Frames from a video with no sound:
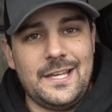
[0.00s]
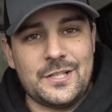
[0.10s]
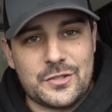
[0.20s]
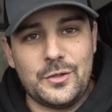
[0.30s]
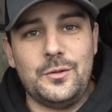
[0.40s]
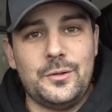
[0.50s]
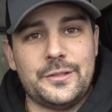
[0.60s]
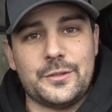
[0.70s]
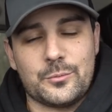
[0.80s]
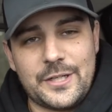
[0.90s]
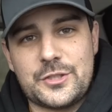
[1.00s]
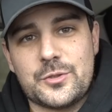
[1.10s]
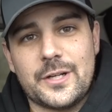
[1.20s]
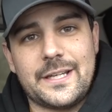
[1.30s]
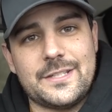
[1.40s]
until the race
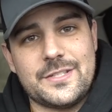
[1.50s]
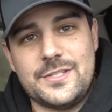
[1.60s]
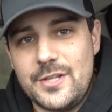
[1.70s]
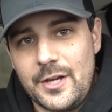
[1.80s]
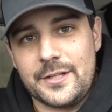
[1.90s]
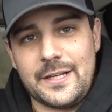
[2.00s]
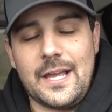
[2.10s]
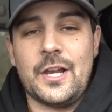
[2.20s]
truck is done.